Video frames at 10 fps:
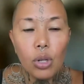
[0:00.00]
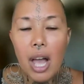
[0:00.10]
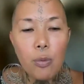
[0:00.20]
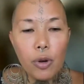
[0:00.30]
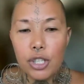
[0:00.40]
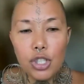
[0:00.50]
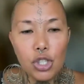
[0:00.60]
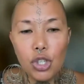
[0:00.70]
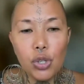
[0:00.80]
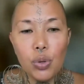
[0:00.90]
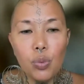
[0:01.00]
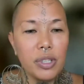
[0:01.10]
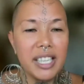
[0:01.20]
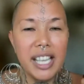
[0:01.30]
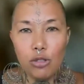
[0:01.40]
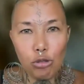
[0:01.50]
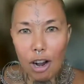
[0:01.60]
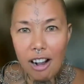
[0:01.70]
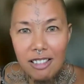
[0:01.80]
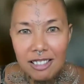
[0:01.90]
All I wanted to do was get
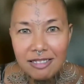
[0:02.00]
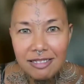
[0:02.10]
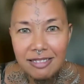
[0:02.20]
drunk.